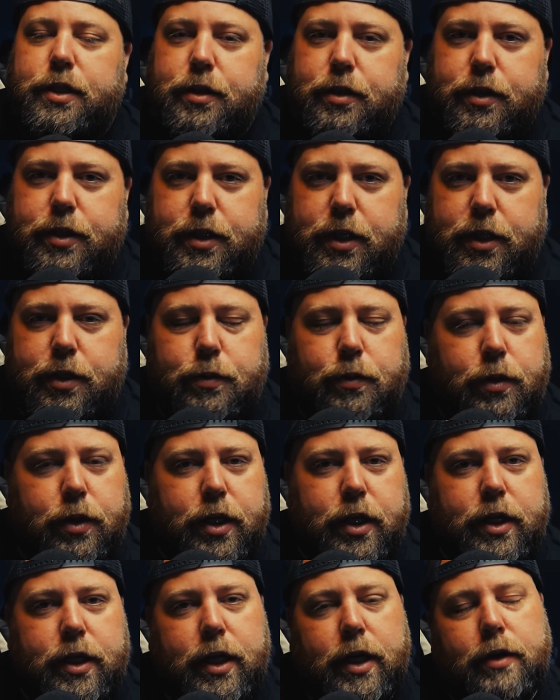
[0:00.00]
you can see, it's
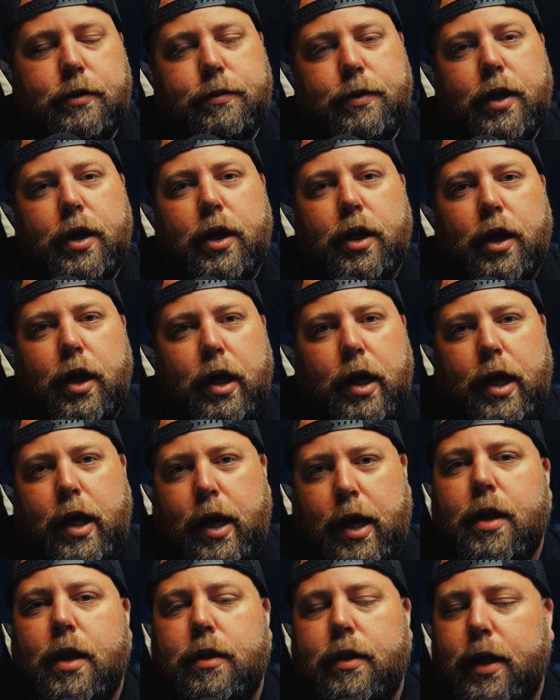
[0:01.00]
working now.
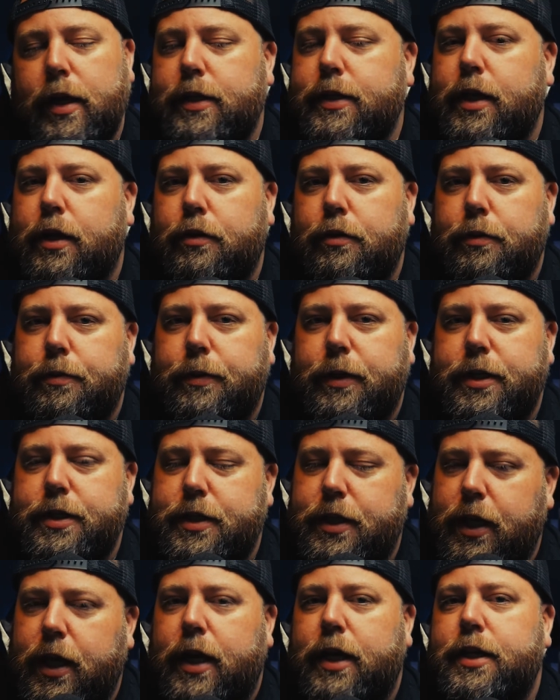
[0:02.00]
That's how to replace
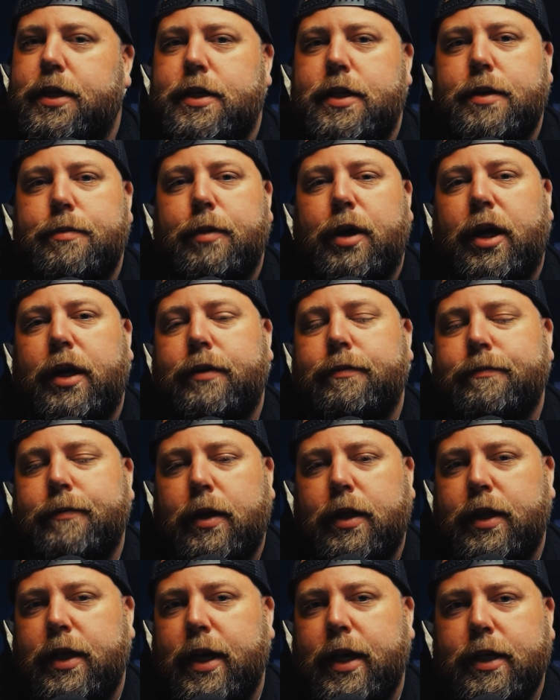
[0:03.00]
the HDMI
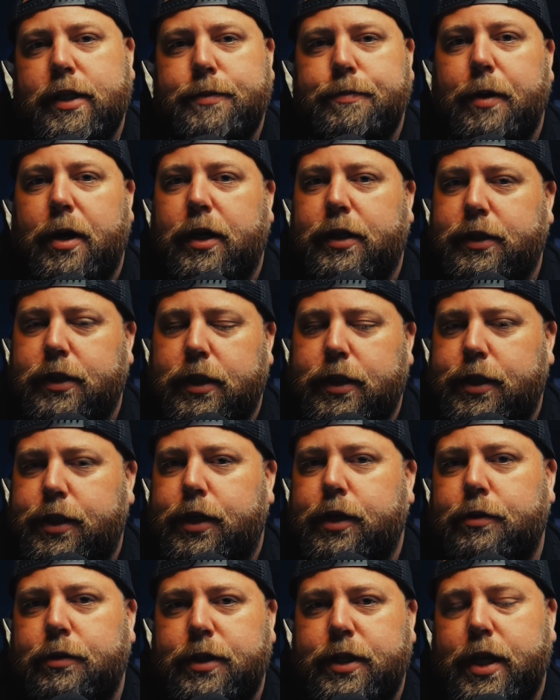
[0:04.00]
on the Xbox
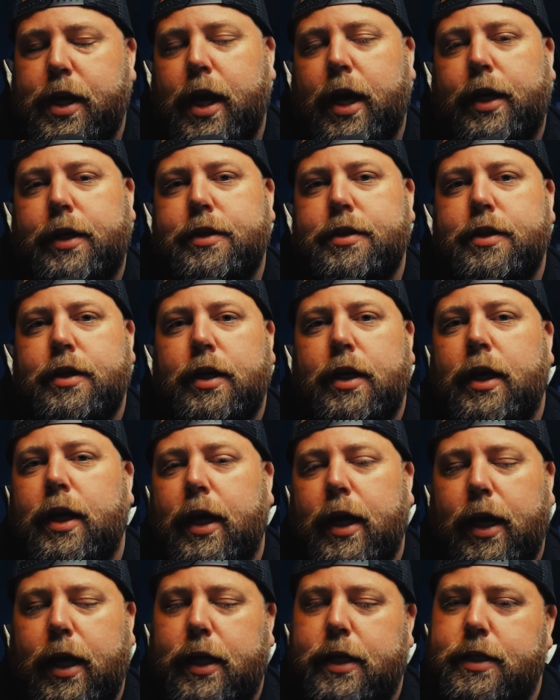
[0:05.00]
Series X.
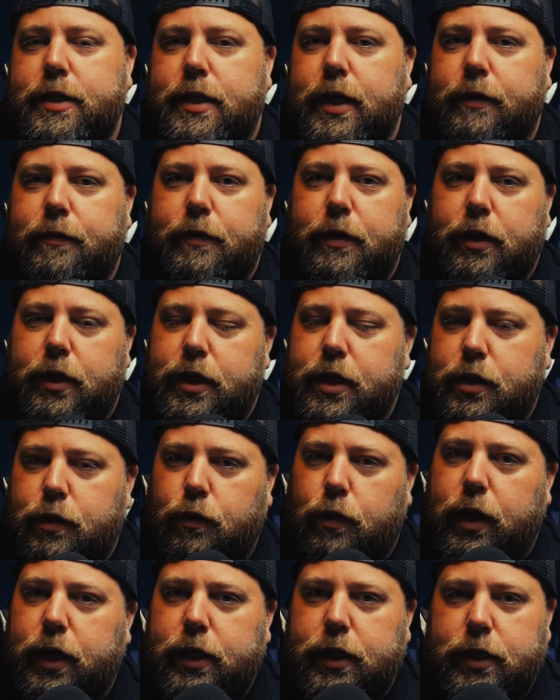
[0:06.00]
It's definitely
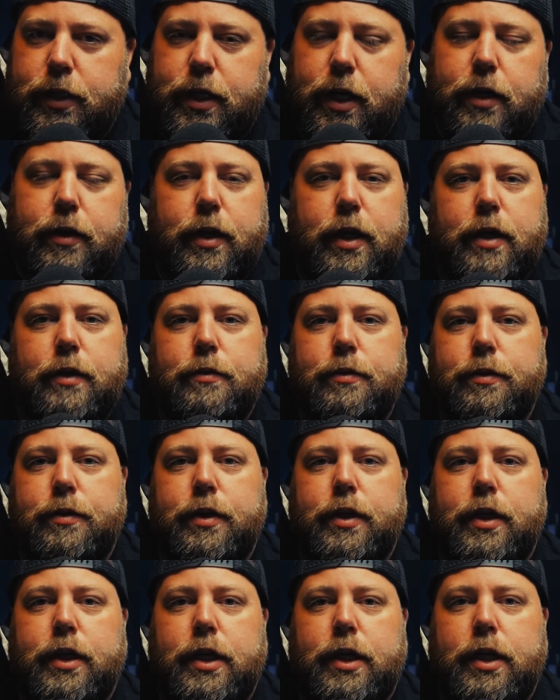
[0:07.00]
quite a teardown.
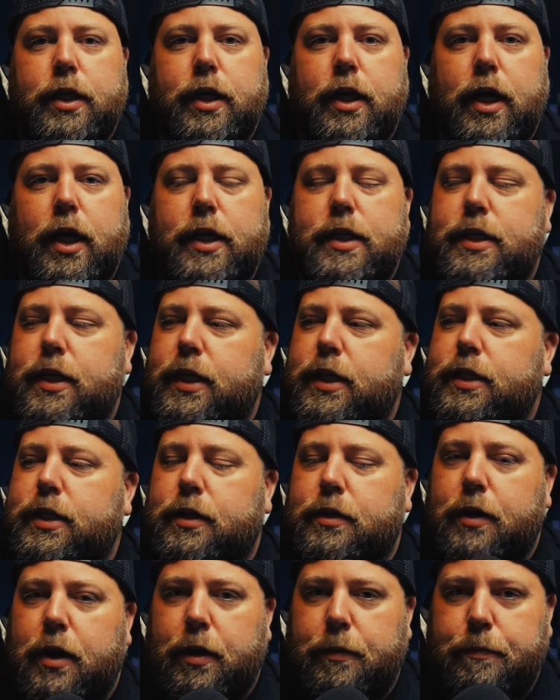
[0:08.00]
I'd say it's
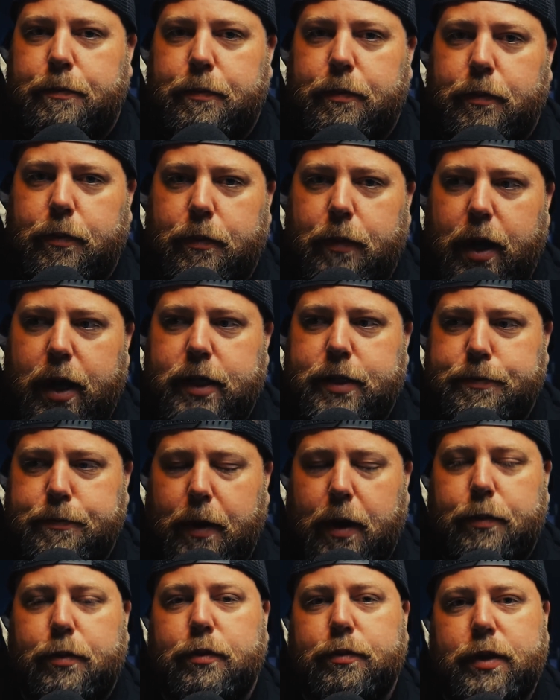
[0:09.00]
a, a it's
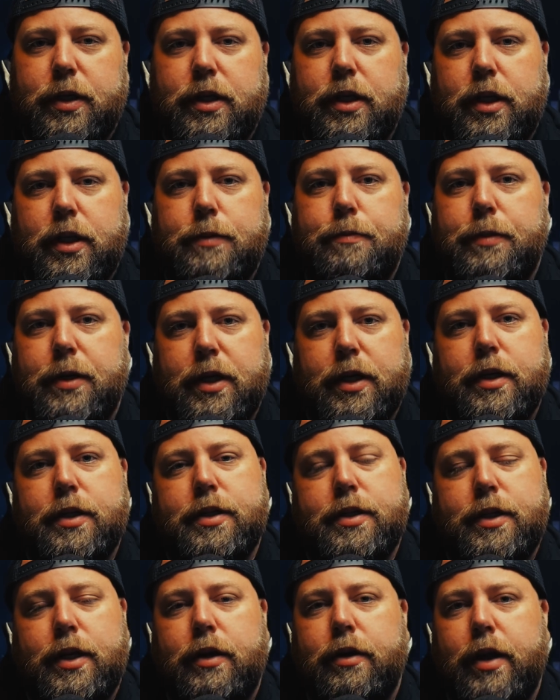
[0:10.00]
probably the
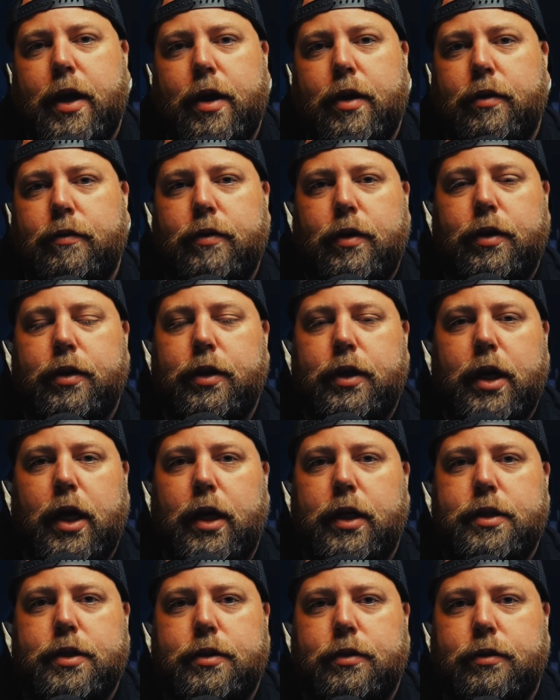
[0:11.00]
biggest teardown of all the
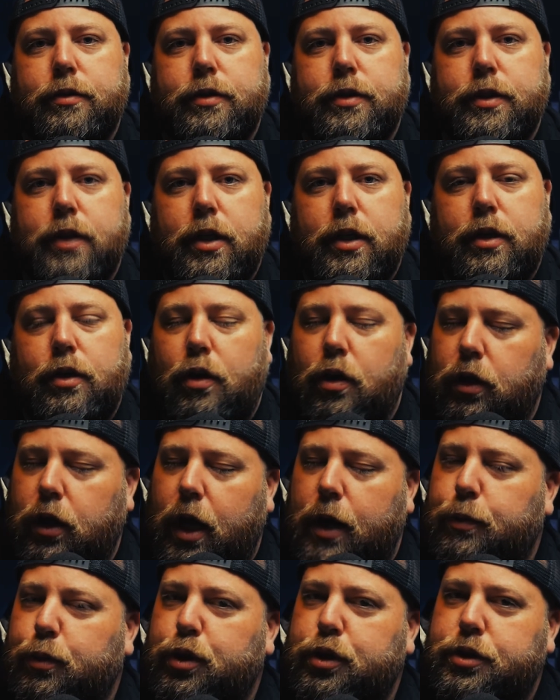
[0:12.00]
consoles. There are a
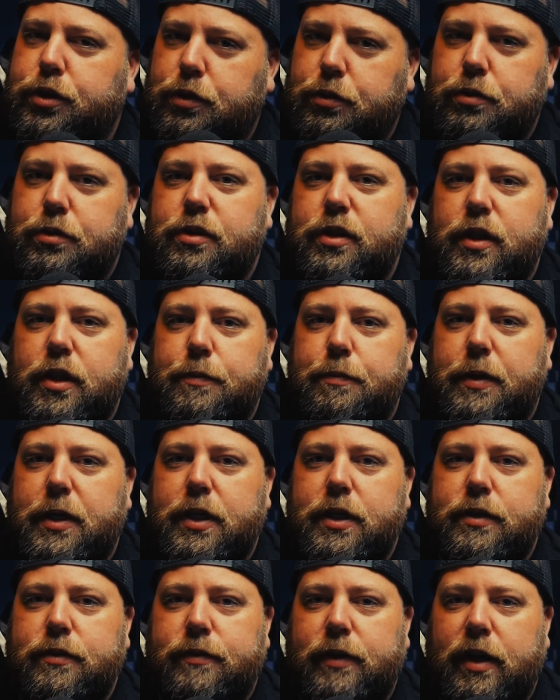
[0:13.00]
lot more screws in the
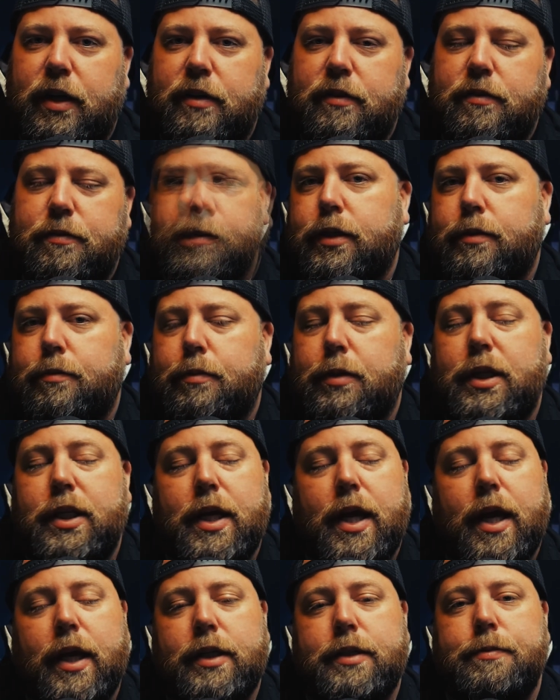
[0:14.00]
PS5, but the
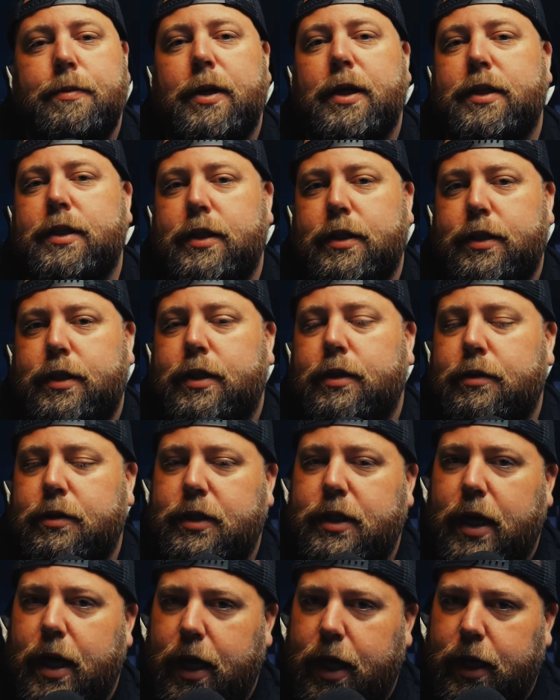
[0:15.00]
Xbox
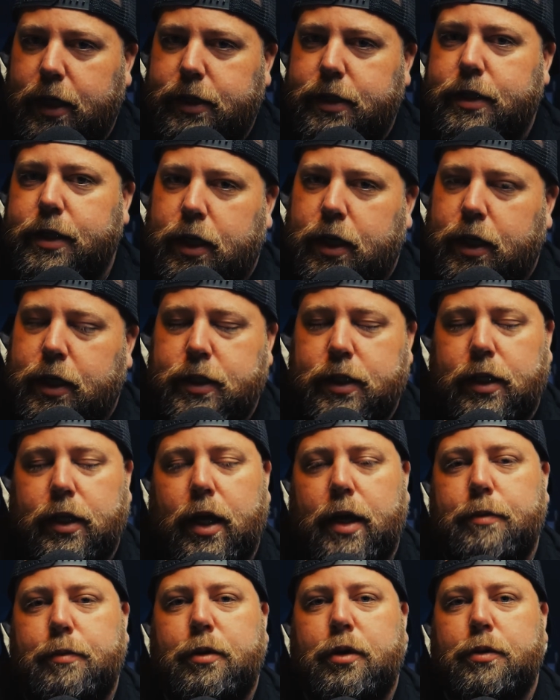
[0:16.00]
Series X has a
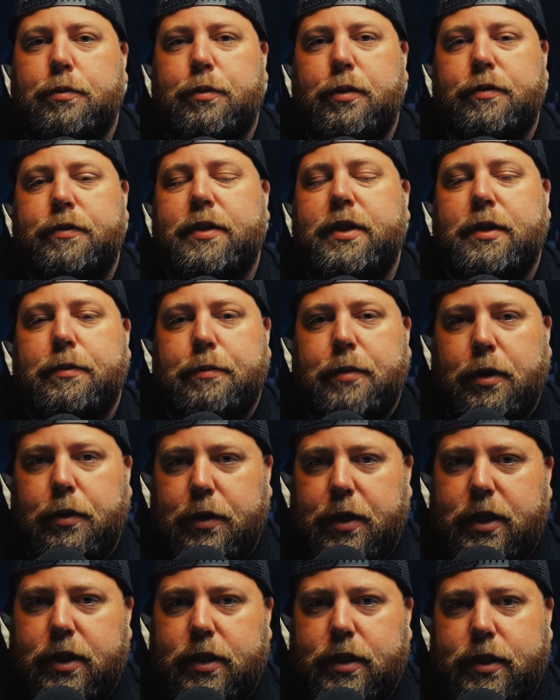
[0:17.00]
lot more moving
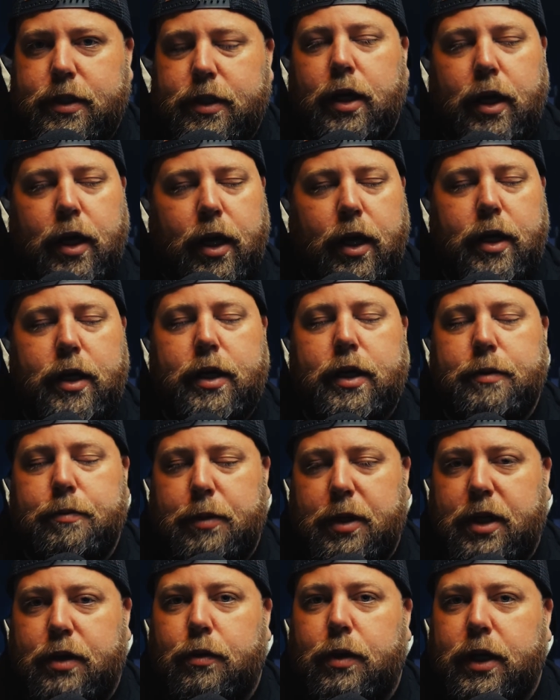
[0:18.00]
components, and it can
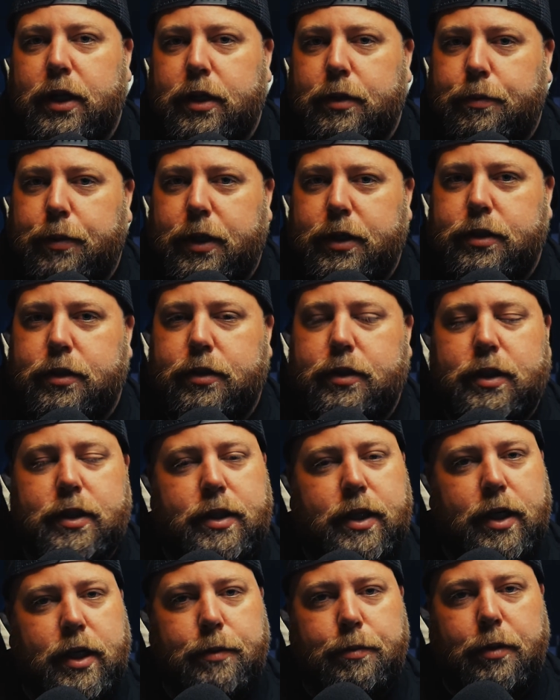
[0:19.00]
be quite the puzzle to
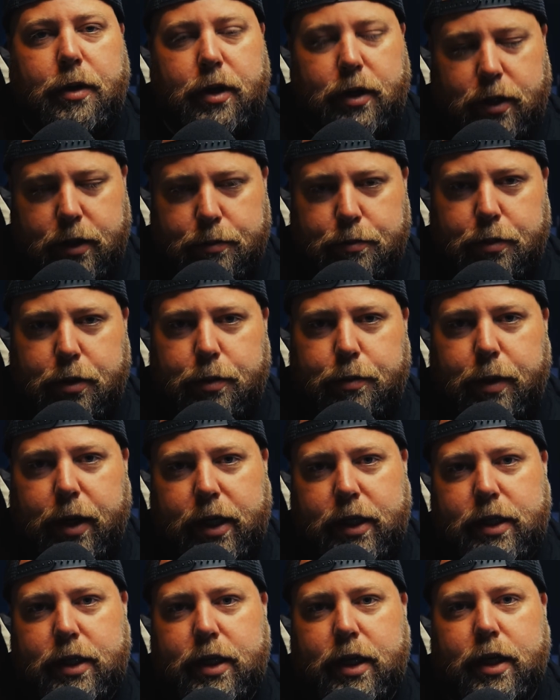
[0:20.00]
take apart and put
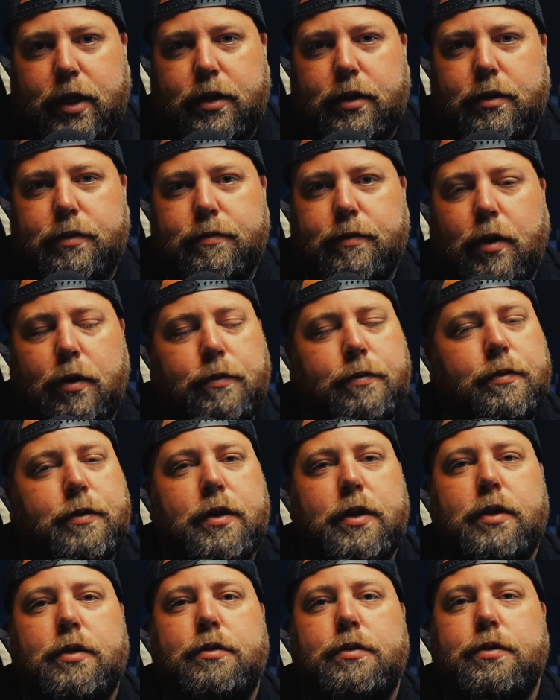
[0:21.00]
back together.
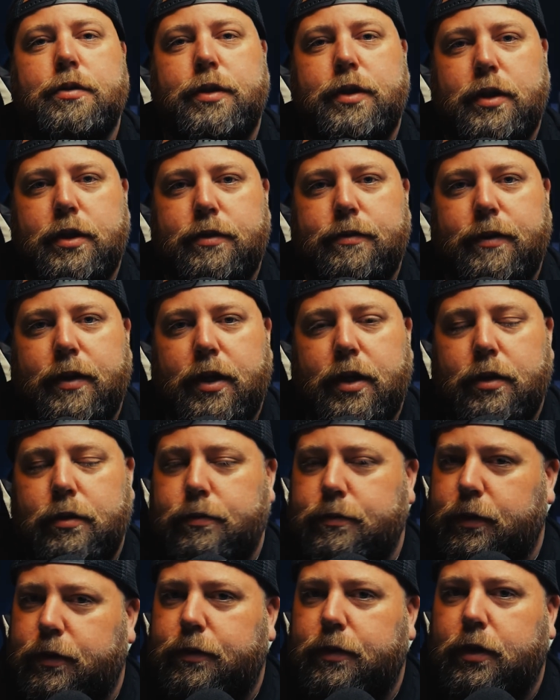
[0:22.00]
Hopefully you enjoyed this video.
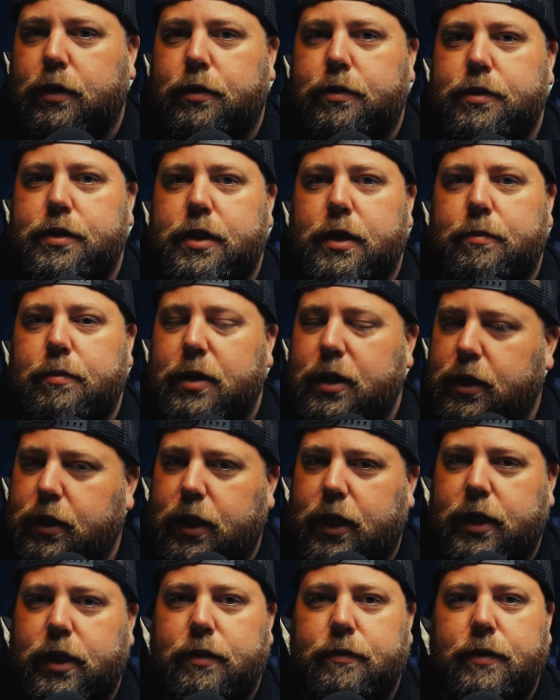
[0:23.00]
If you learned something,
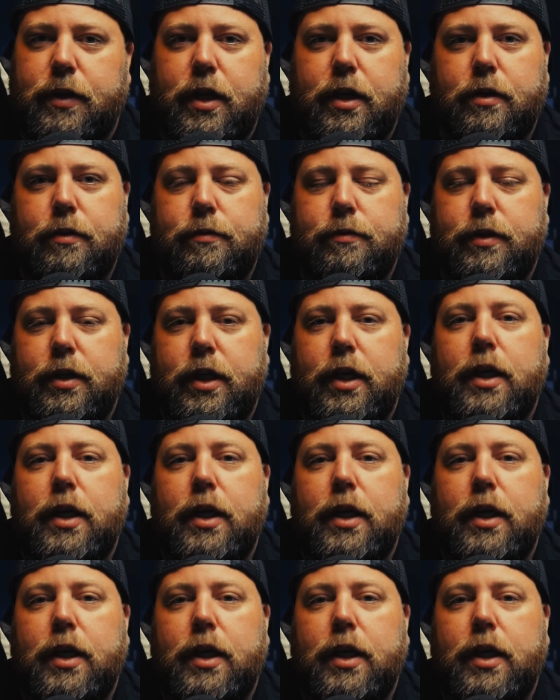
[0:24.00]
like the video.